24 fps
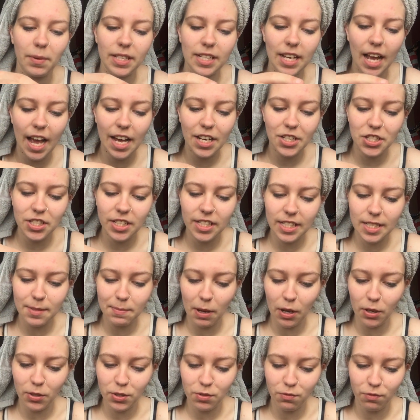It actually
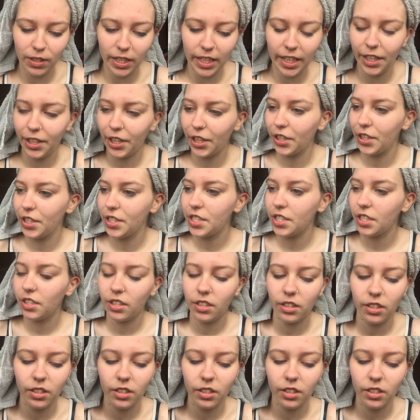smells really good